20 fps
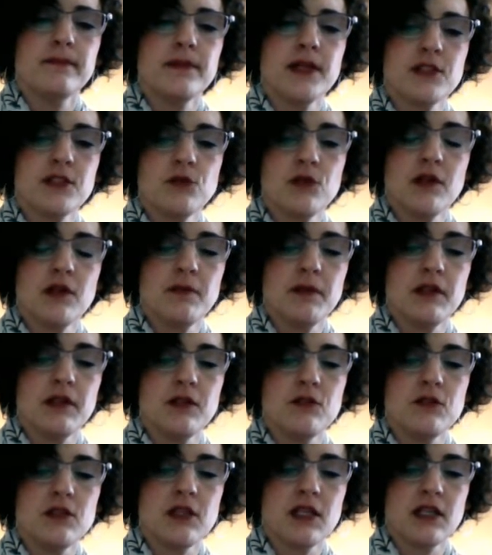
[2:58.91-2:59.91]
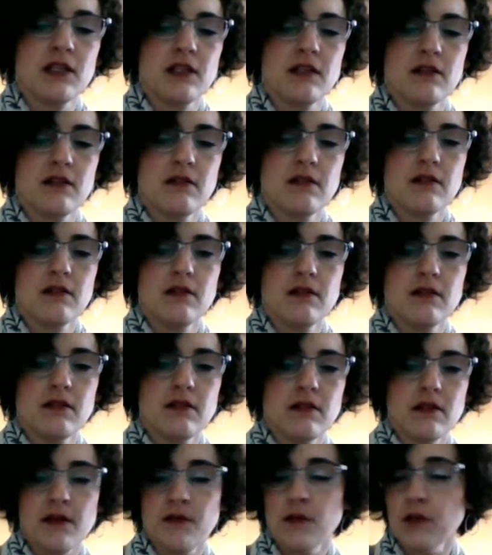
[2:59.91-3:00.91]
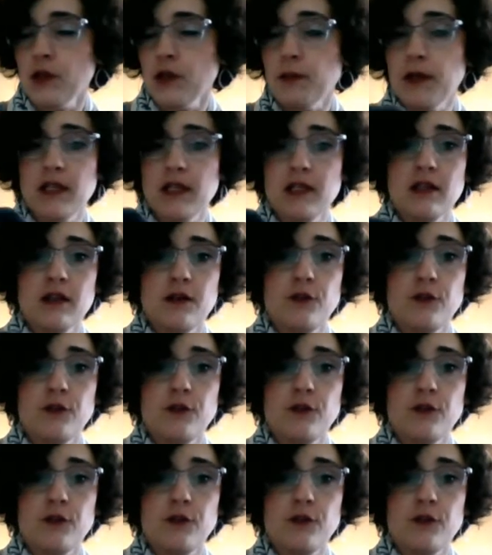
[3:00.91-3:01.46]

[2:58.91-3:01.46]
That's what I've been using. I've only made